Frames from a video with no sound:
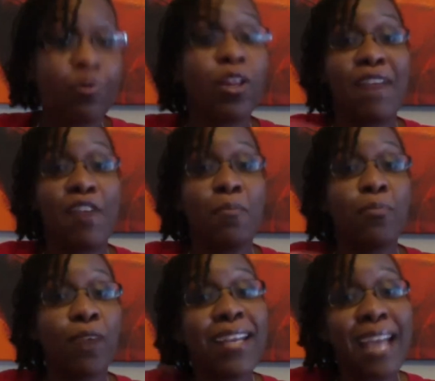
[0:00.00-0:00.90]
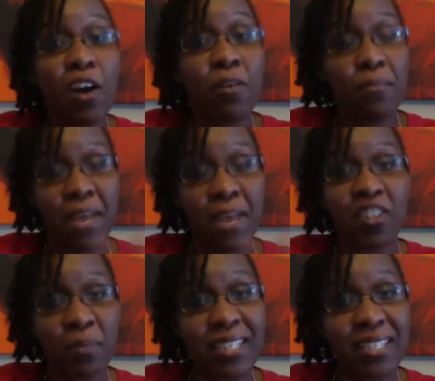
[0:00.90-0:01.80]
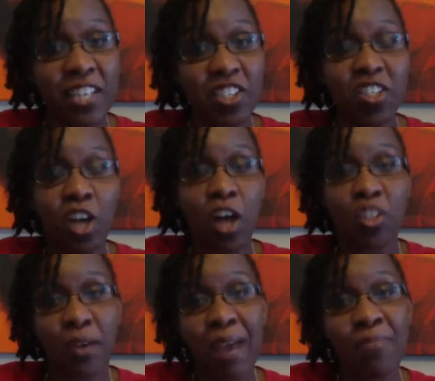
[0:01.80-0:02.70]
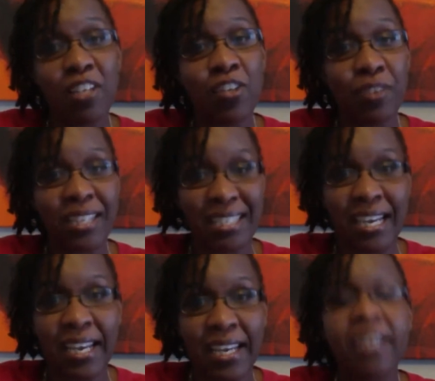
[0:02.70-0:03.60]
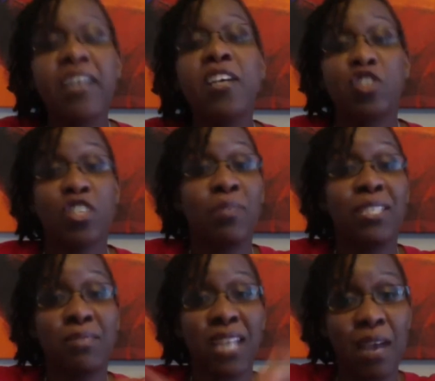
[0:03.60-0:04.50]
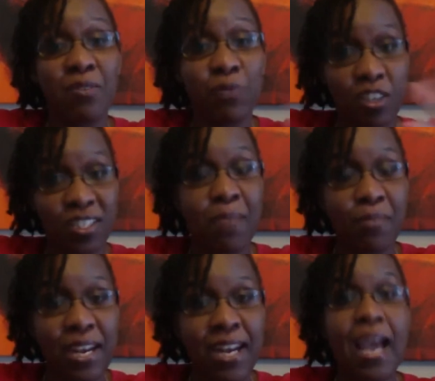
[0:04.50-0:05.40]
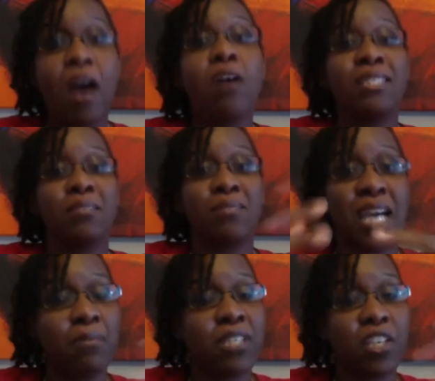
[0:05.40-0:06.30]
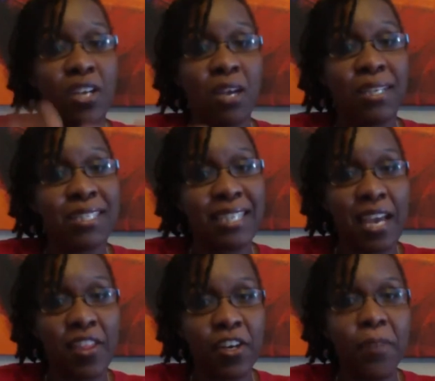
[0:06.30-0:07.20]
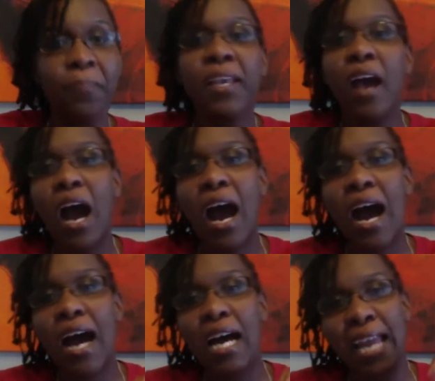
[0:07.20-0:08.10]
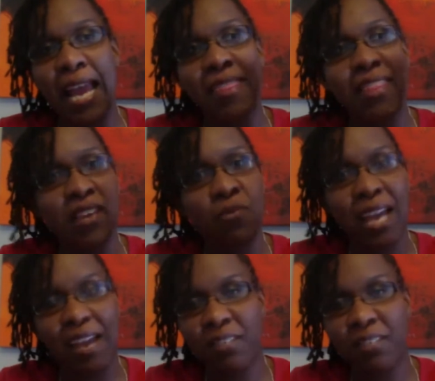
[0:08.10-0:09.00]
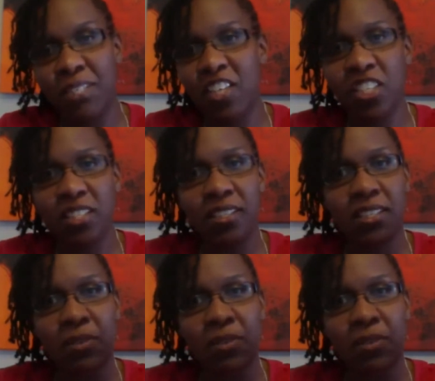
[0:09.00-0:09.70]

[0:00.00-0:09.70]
We'll have our breakout mastermind sessions also happening during the day. So there's going to be some times when you're separated out and some times that you're coming together. And then we have some sessions.